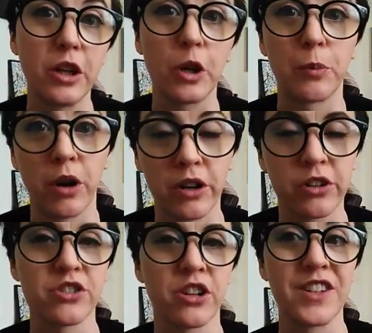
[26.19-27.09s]
your product or
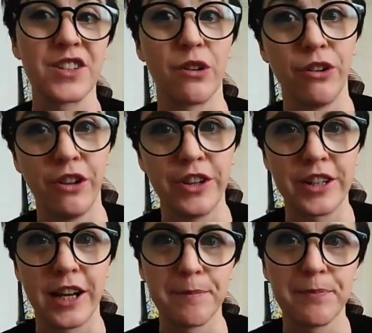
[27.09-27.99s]
service all the
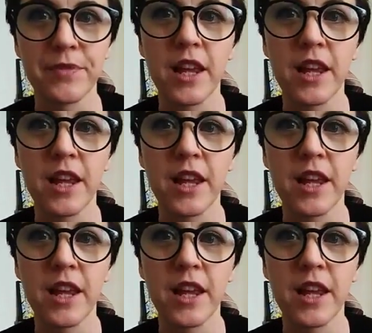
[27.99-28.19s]
time.